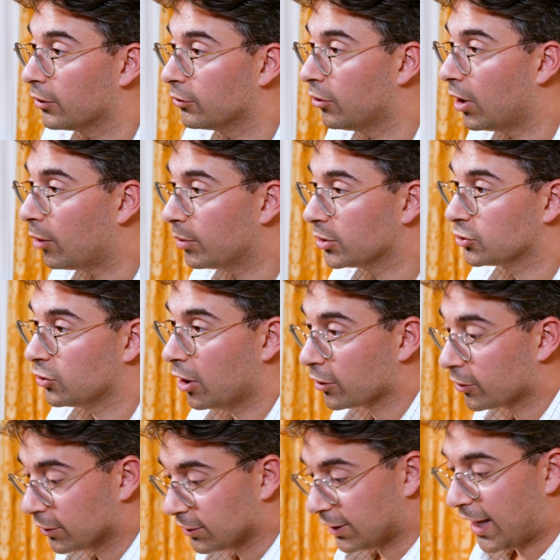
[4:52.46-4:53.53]
I don't know how much
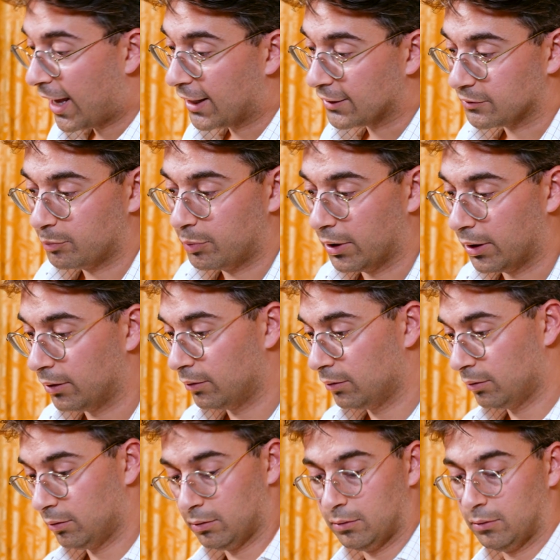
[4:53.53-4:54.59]
longer it lasts, but
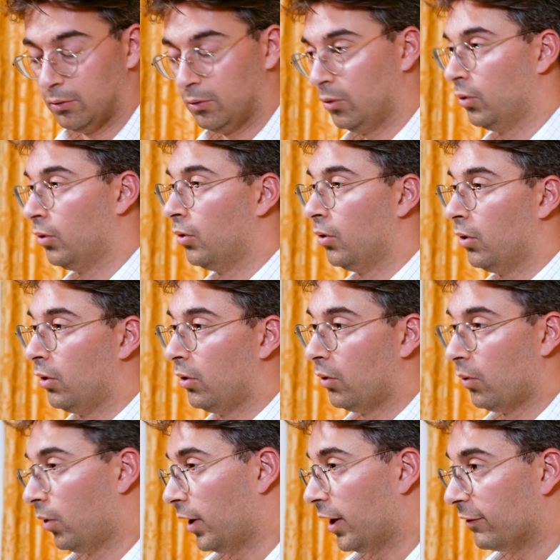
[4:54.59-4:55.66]

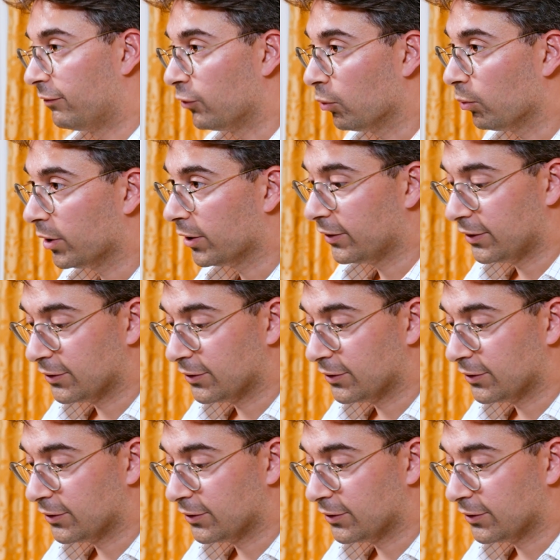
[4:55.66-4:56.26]
if you're one of